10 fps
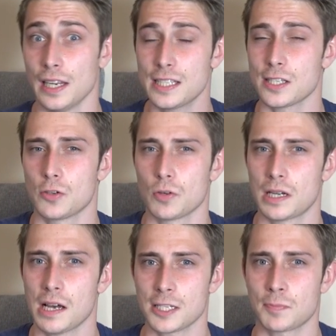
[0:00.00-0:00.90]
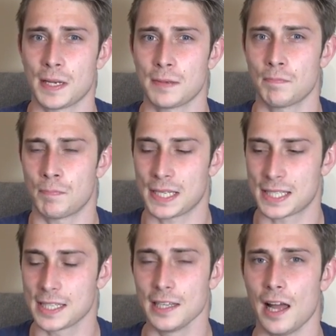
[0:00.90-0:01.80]
listen to class, but
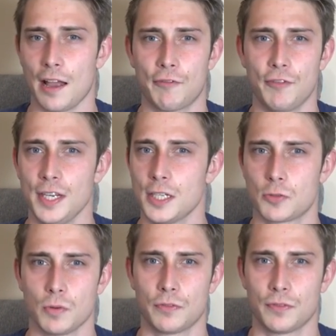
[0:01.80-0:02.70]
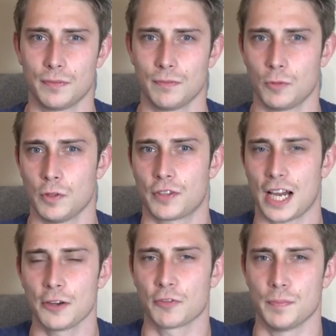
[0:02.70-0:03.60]
still I finished with
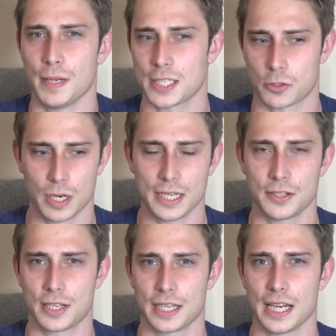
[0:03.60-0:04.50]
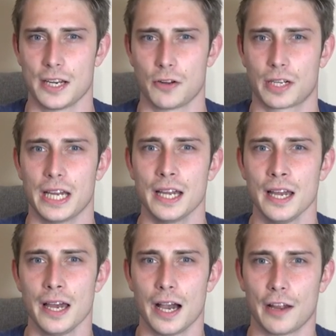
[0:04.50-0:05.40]
kind of the best grade you can get, okay?
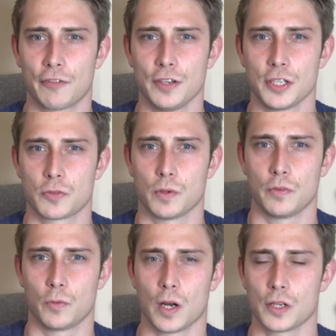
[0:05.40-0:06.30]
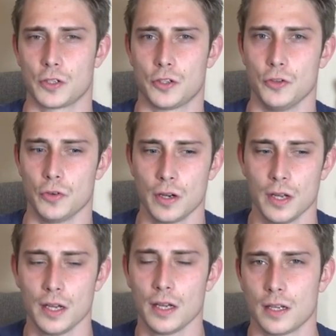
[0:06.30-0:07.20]
I finished with 1.2
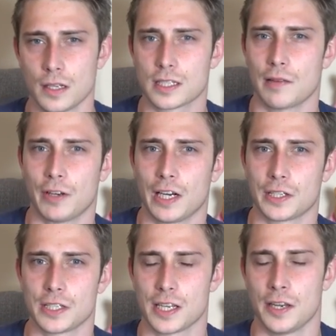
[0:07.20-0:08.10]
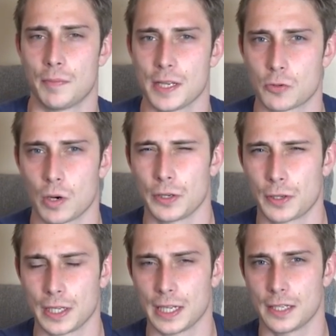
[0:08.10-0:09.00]
something like this, and the best one you
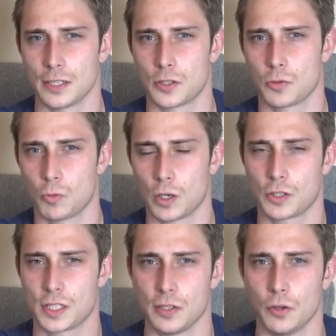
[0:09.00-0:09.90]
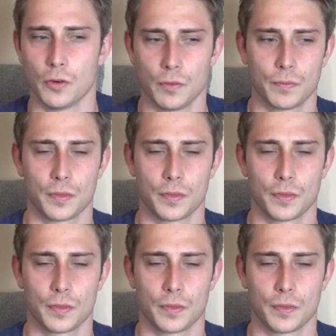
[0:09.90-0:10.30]
can get is 1.0